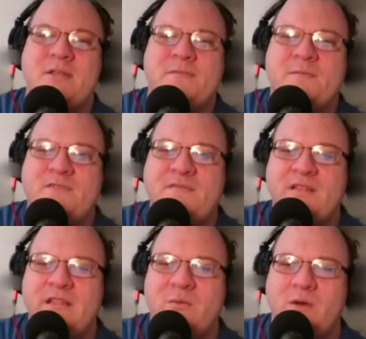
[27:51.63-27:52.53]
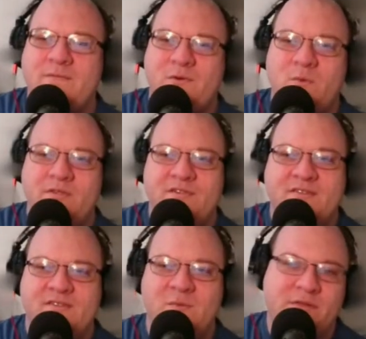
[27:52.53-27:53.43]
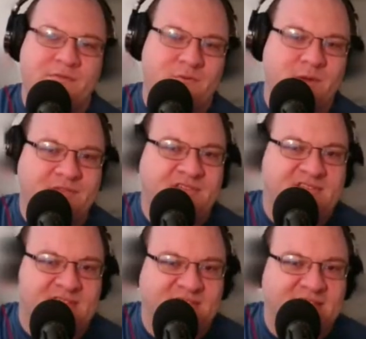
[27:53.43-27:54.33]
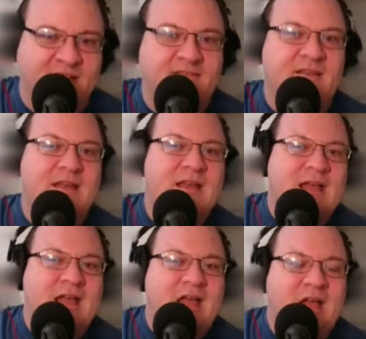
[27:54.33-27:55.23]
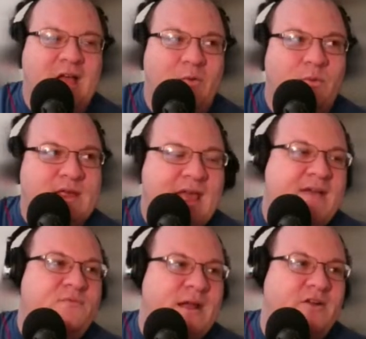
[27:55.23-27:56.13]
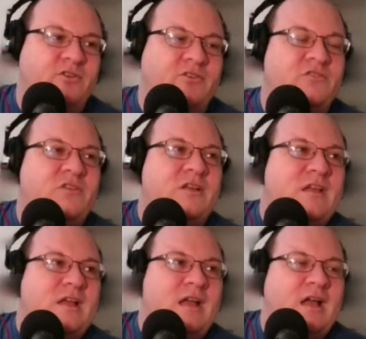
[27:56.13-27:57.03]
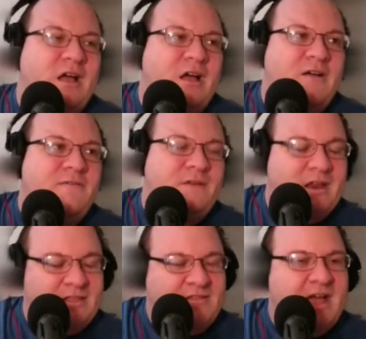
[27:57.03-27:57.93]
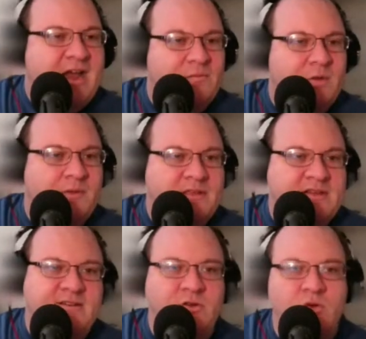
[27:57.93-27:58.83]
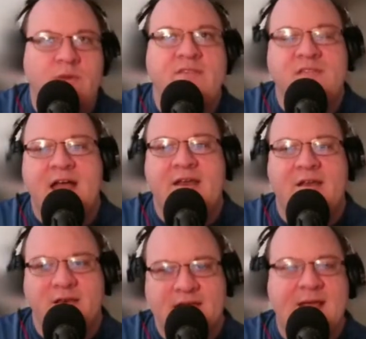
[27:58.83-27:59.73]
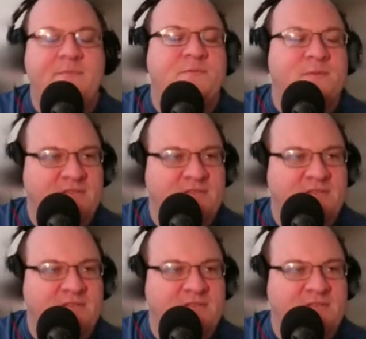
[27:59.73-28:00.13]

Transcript: But specifically the one for 161 through 166, we have records of an entire Roman legion who is not named